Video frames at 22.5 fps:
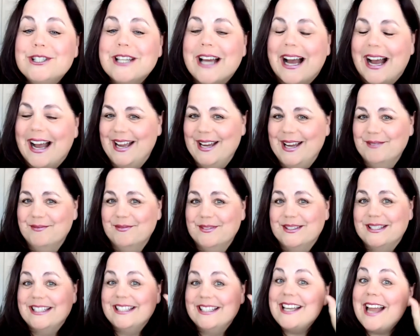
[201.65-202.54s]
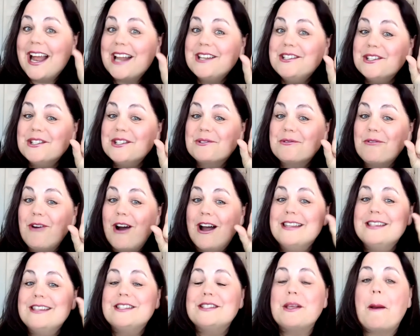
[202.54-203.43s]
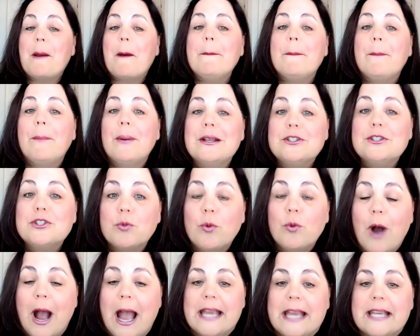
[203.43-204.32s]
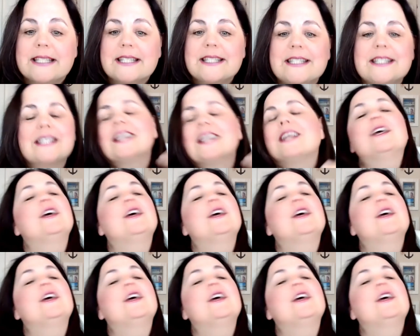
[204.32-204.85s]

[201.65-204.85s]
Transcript: times, not just once, but twice.